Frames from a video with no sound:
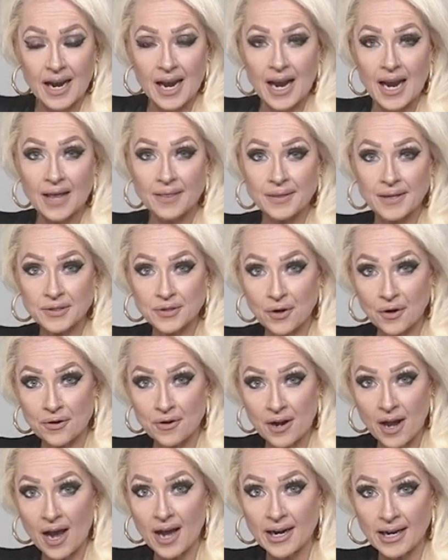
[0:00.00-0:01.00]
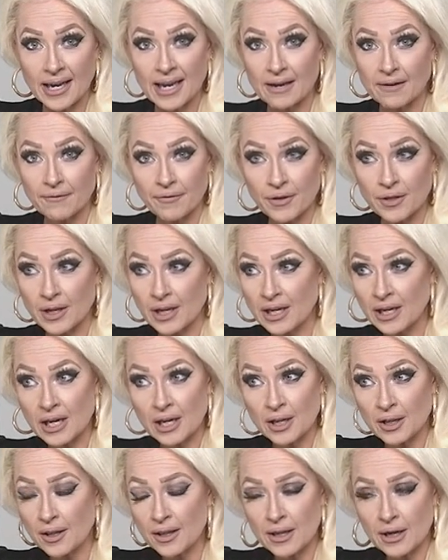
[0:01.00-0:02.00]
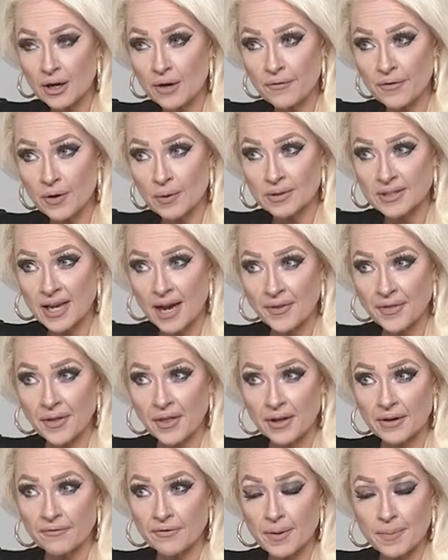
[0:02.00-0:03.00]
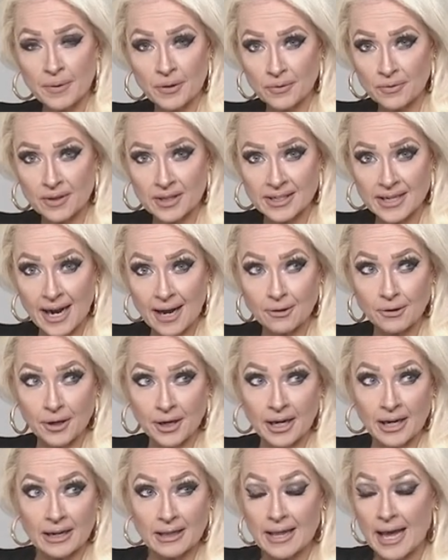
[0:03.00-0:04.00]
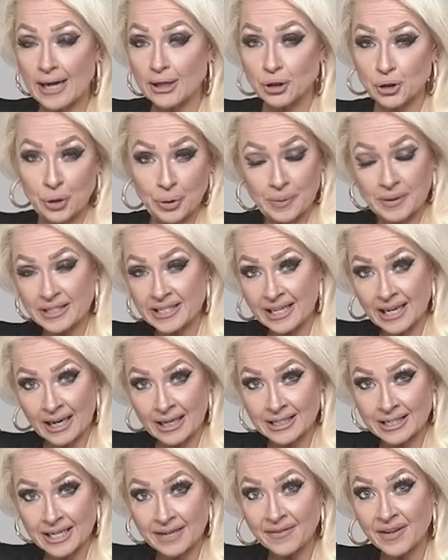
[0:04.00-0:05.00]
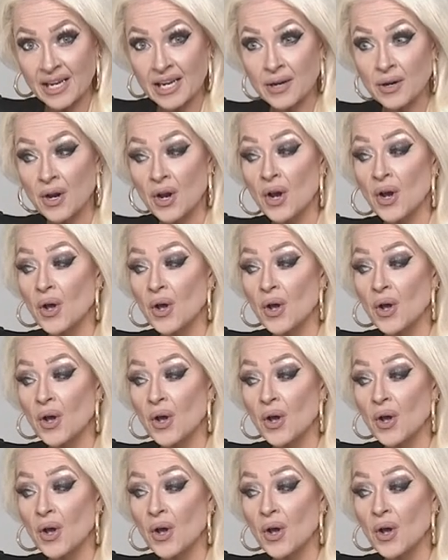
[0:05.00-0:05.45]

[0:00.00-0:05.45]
And these are not, again, for the new, the new viewers out there that are flipping through the dial looking at a lot of jewelry today on T V,